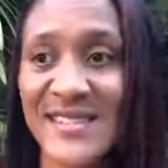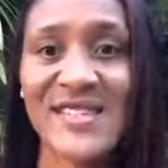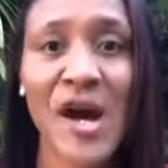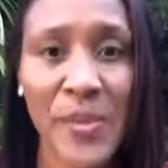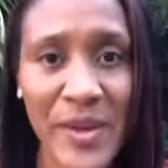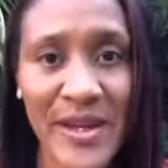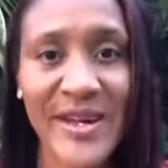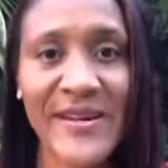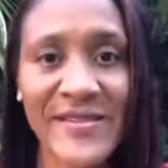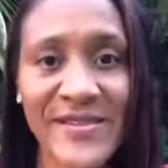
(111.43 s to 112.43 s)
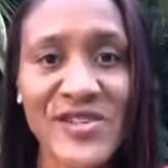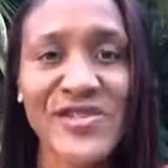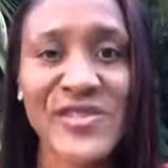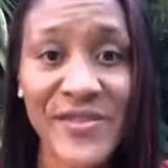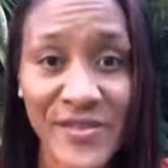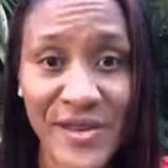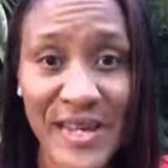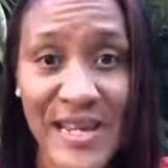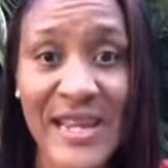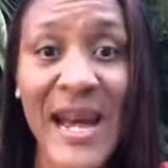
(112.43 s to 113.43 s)
topic of
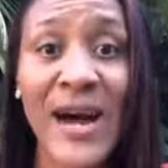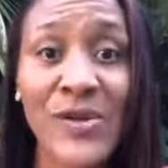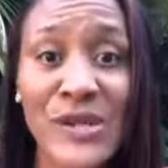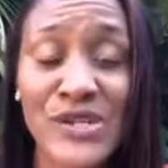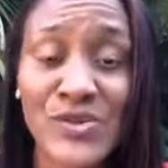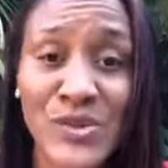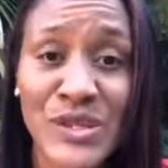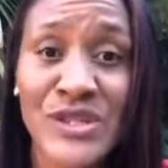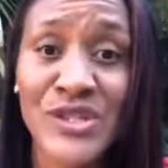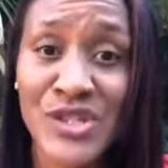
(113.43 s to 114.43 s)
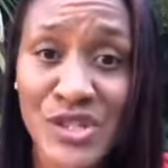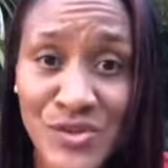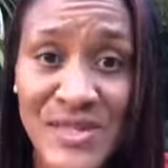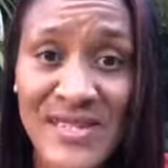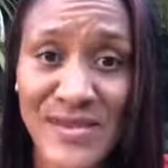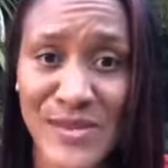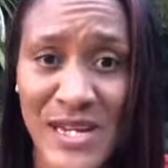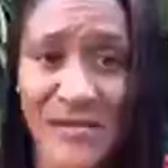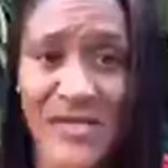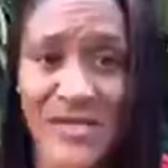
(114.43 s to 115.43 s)
suffering and how we are choosing
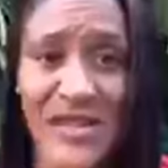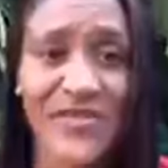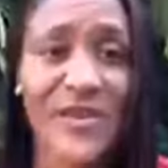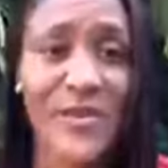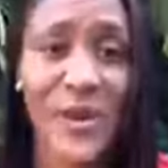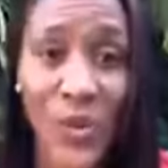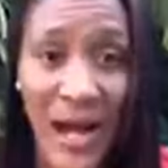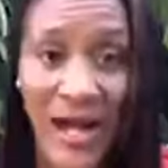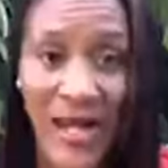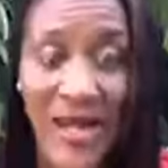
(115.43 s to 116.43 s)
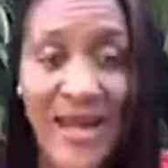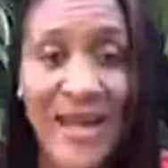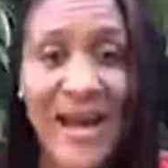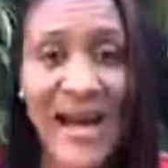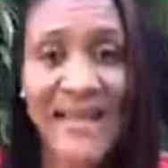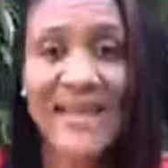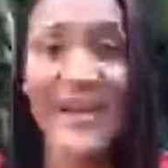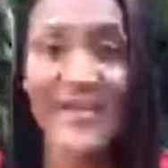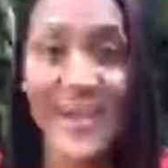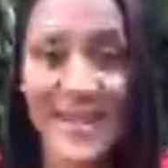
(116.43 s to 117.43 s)
sometimes to suffer, but why, and the
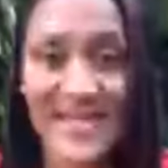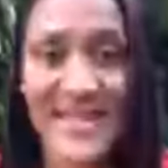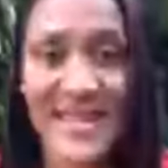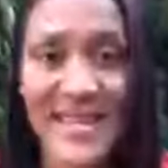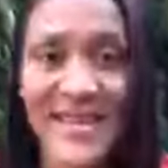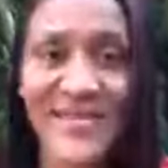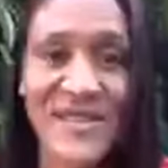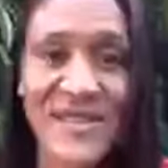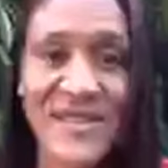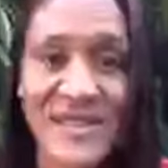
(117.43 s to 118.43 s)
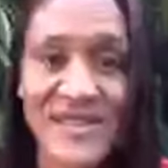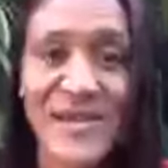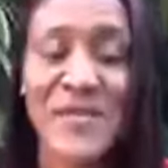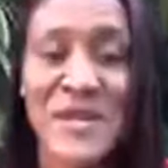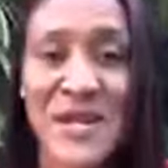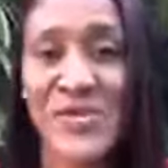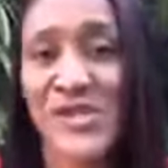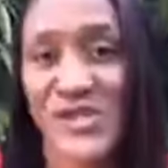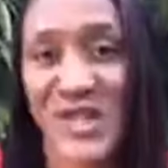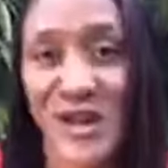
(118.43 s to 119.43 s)
advice that I give is something that we
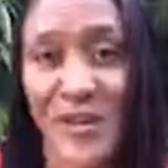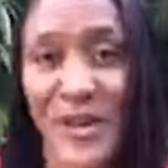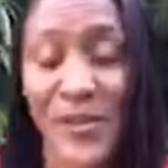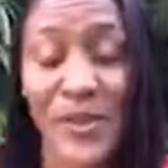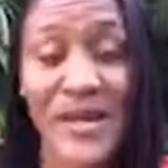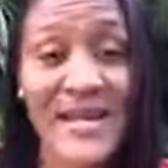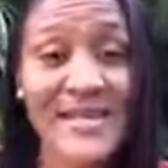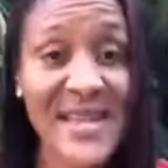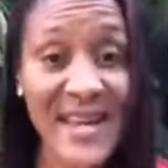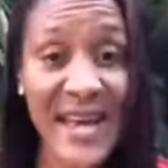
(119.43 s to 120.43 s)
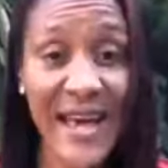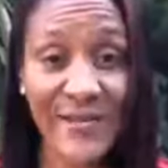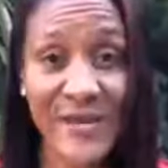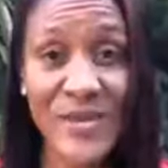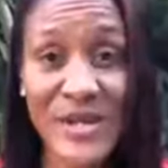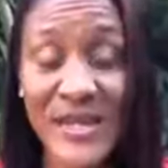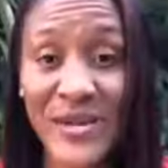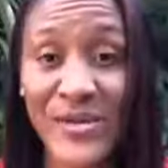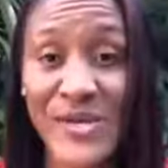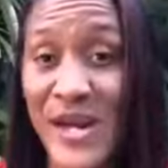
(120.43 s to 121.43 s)
should talk about, because every Monday
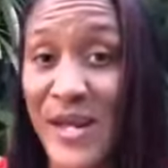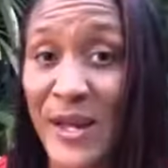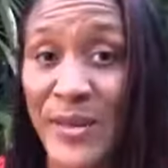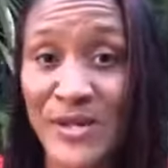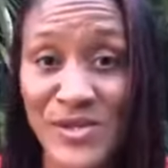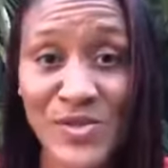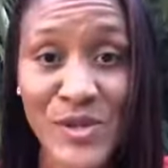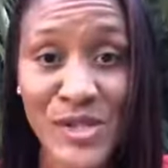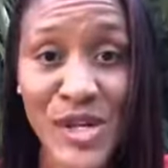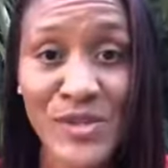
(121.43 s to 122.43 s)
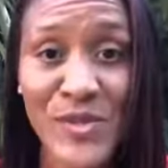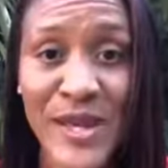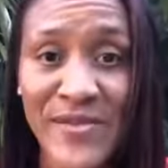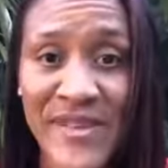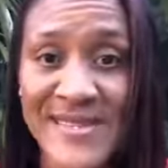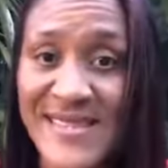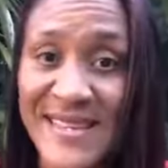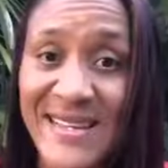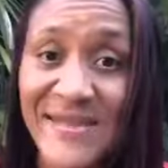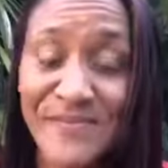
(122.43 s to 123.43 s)
we're talking about supercharged
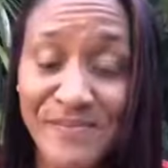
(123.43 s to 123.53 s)
manifesting,